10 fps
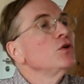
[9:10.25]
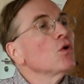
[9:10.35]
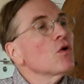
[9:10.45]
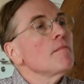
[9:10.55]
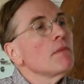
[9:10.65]

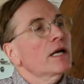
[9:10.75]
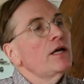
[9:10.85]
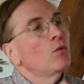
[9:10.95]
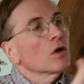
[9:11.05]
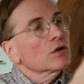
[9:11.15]
your
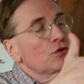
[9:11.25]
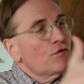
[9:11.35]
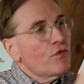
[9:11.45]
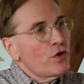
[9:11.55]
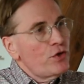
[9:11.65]
money works
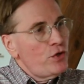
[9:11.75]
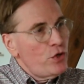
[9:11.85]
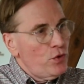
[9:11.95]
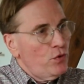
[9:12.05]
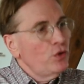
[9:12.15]
for you.